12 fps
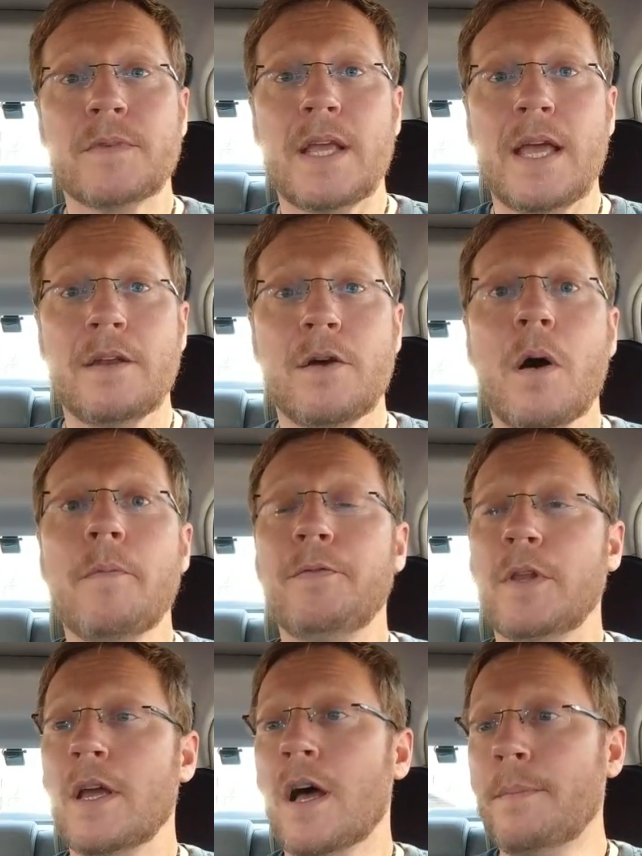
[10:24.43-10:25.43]
And
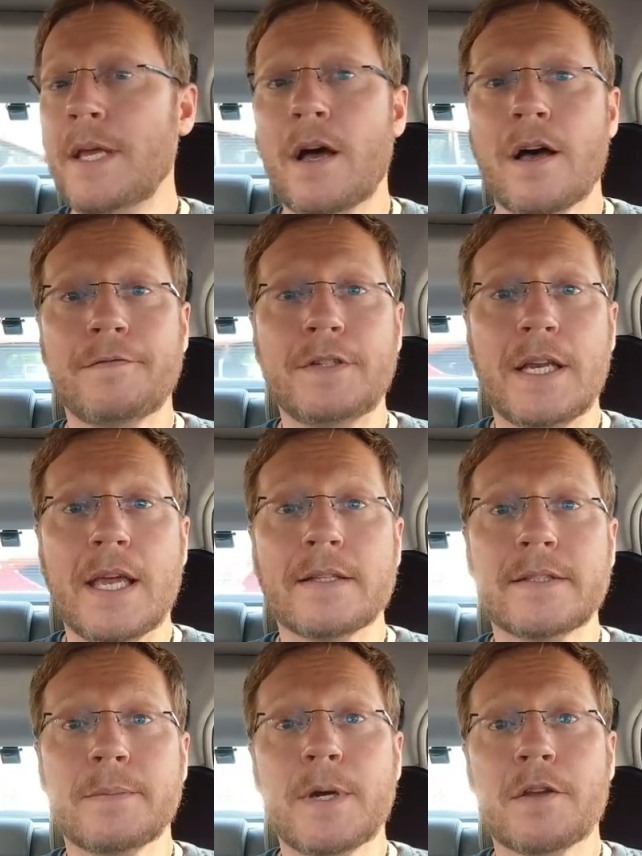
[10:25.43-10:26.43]
hopefully, I'll be off to
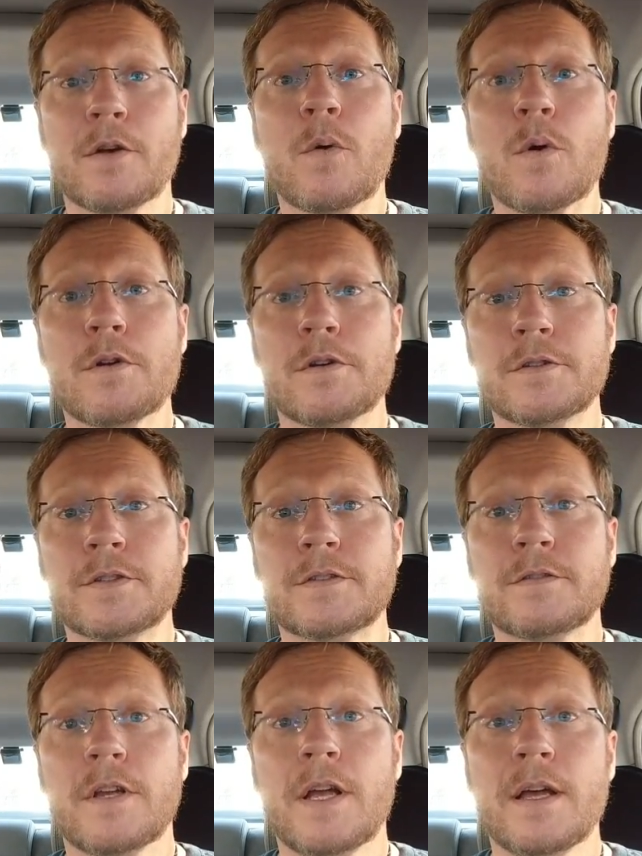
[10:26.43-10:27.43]
get some other
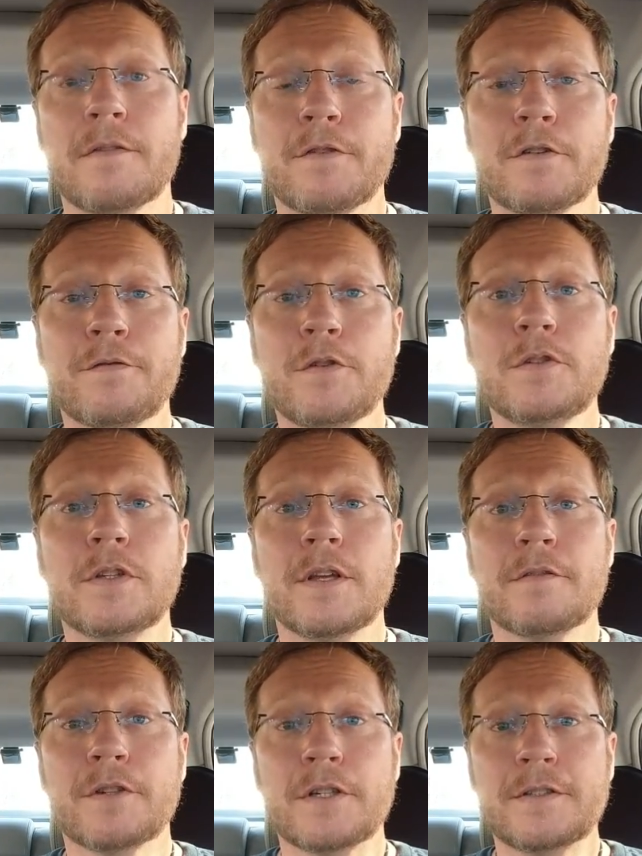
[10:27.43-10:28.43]
orders uh, for food
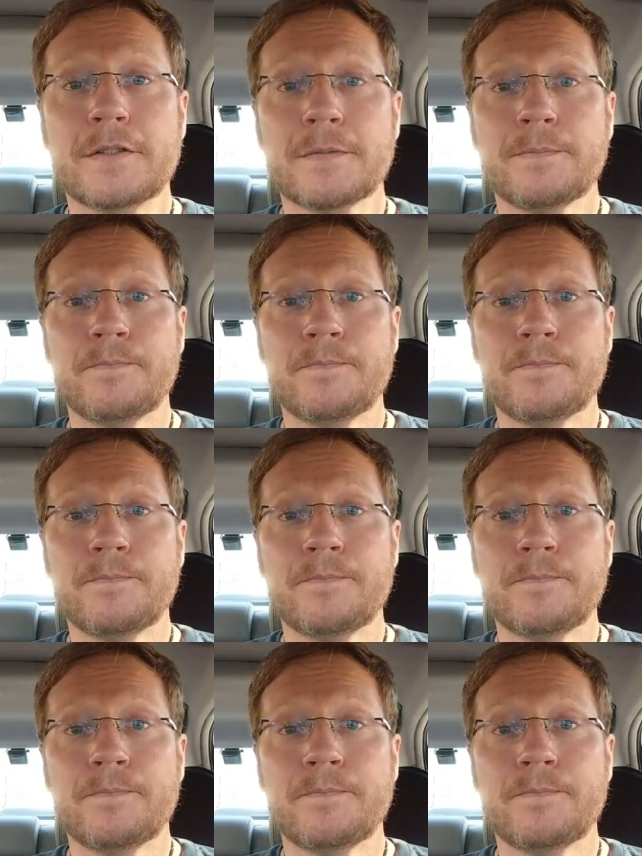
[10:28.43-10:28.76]
deliveries.